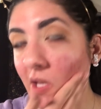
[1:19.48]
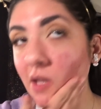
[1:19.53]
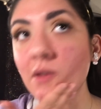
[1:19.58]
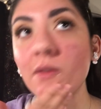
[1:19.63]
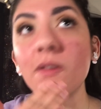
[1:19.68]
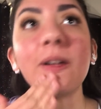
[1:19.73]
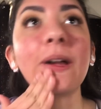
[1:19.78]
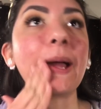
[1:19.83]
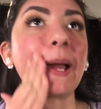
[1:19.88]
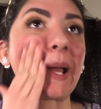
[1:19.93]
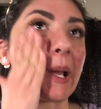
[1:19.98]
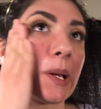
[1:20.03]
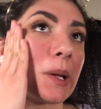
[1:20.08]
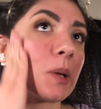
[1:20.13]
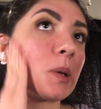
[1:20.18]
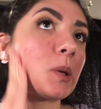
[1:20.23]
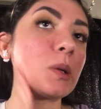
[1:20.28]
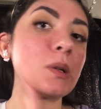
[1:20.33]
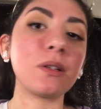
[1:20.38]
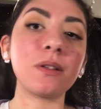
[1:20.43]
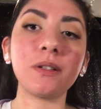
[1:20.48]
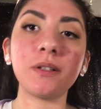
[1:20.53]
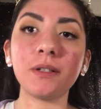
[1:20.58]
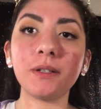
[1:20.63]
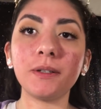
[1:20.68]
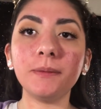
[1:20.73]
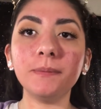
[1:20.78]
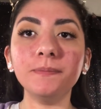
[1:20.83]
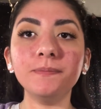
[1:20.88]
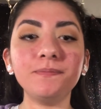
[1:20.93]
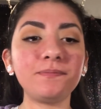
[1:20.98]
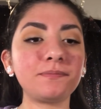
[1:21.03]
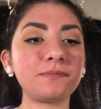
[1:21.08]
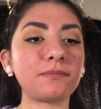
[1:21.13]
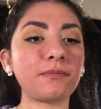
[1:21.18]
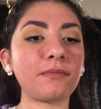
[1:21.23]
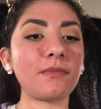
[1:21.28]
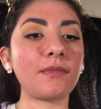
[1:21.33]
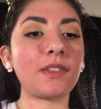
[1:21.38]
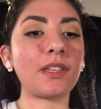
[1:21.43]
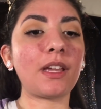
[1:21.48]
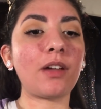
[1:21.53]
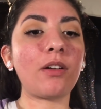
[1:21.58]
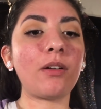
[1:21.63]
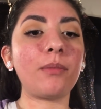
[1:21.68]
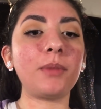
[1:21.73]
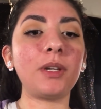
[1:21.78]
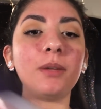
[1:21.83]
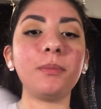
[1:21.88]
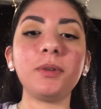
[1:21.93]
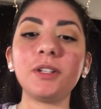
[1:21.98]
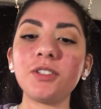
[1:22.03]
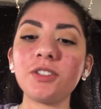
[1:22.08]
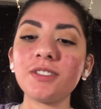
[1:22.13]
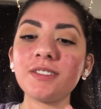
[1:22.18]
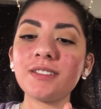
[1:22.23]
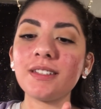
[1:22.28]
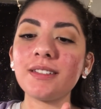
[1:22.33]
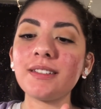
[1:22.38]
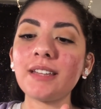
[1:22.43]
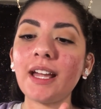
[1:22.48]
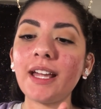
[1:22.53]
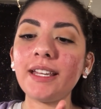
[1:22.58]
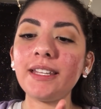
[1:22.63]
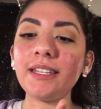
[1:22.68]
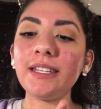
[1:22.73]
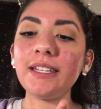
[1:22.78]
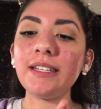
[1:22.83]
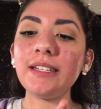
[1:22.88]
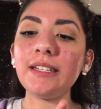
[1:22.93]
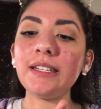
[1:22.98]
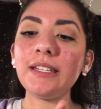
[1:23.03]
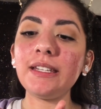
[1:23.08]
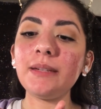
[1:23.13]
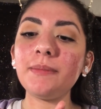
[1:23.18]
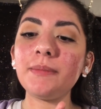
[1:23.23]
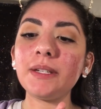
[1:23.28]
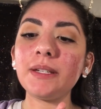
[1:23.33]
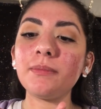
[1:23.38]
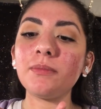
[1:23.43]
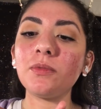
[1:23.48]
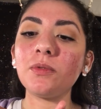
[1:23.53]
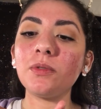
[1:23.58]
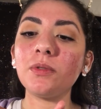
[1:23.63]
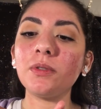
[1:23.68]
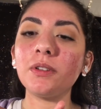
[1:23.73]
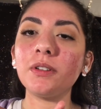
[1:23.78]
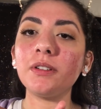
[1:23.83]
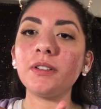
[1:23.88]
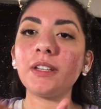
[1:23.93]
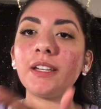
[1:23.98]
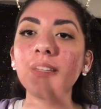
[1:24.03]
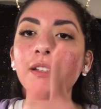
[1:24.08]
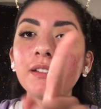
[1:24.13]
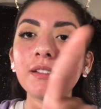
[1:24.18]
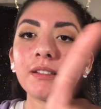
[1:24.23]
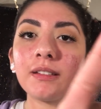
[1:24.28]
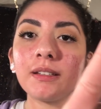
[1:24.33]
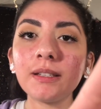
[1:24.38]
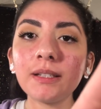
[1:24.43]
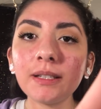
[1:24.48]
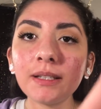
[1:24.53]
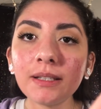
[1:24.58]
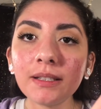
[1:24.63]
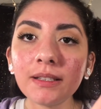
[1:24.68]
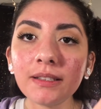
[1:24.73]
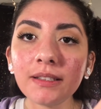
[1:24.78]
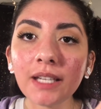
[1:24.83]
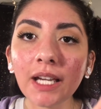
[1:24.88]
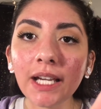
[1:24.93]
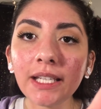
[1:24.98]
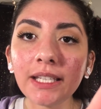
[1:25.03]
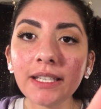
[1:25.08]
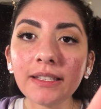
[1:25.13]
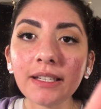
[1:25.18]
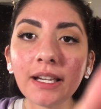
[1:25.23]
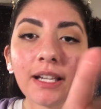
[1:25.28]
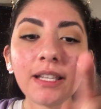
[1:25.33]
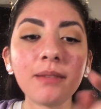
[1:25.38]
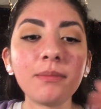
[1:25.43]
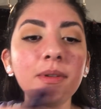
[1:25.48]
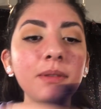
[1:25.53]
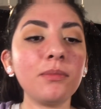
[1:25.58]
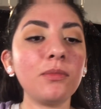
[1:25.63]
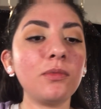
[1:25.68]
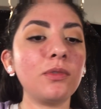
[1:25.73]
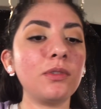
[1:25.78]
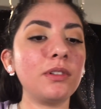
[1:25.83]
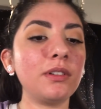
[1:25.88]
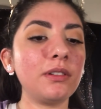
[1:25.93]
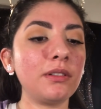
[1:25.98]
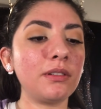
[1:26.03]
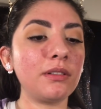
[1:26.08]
Do that. Now I'm gonna put just a tiny bit more, like tiny bit more.